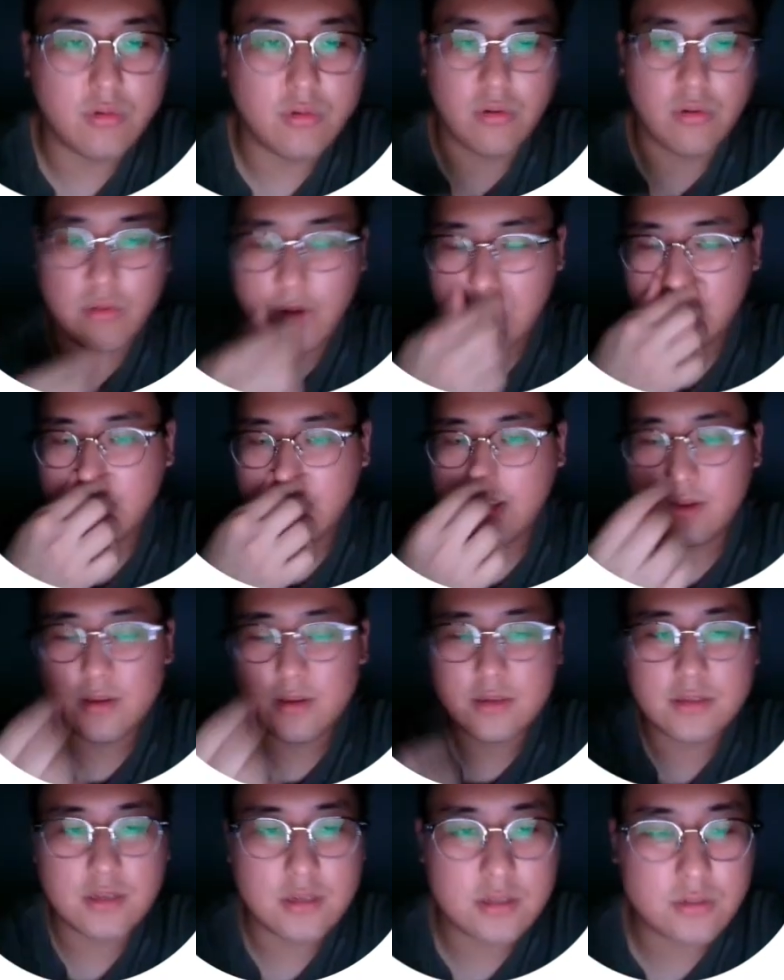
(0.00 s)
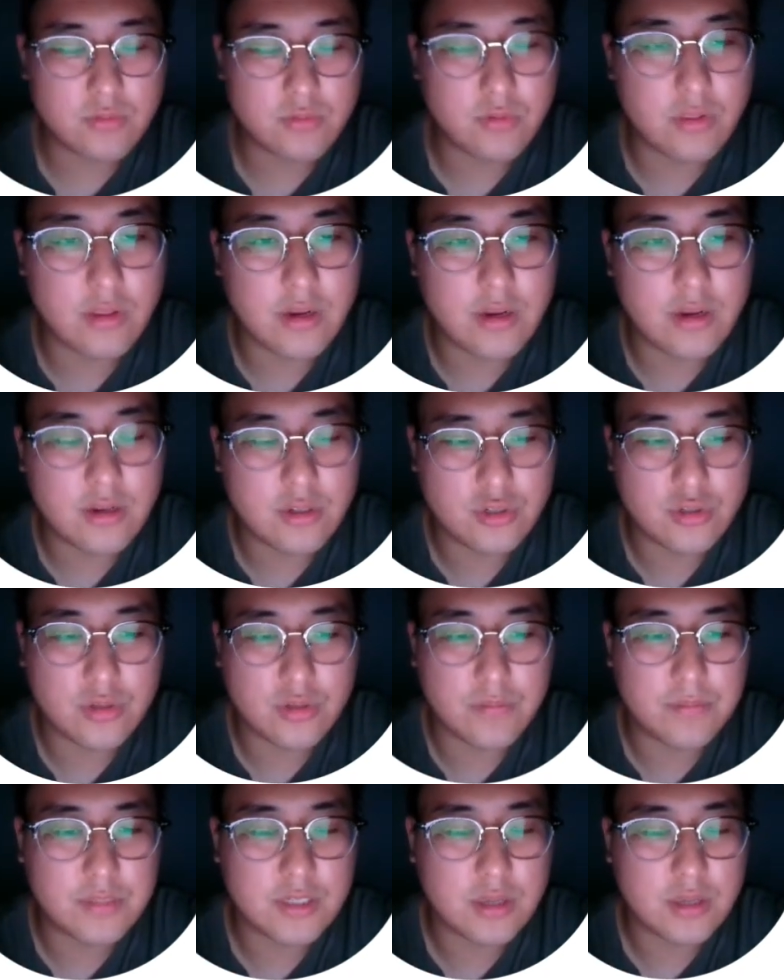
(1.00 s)
or I think this is related to
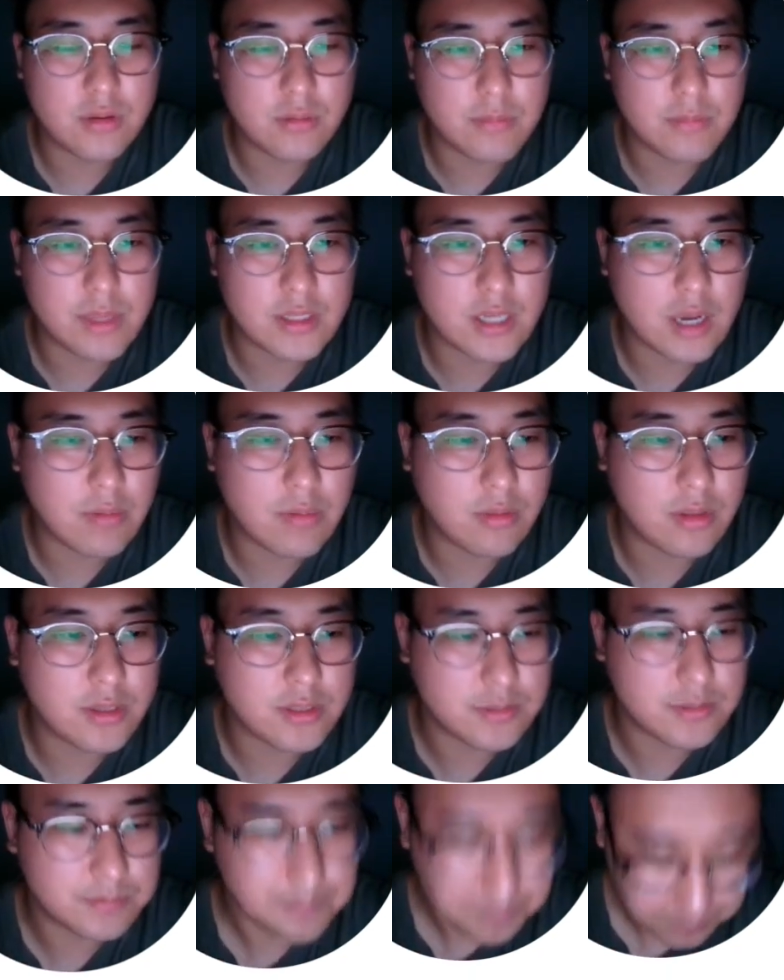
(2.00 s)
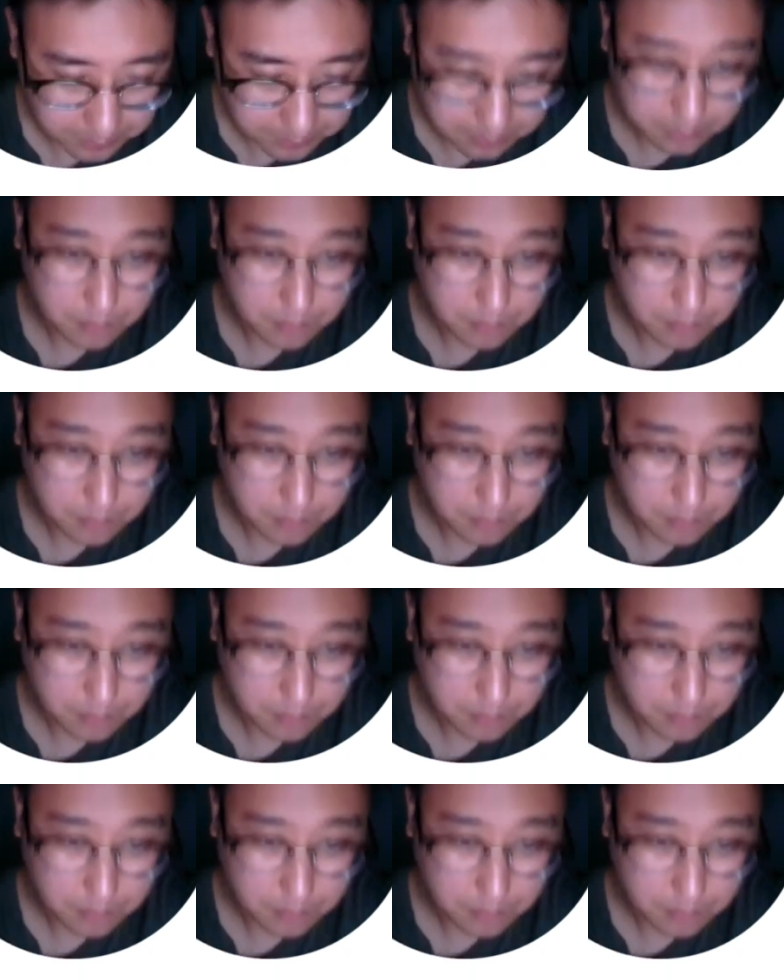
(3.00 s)
the cellular metabolism.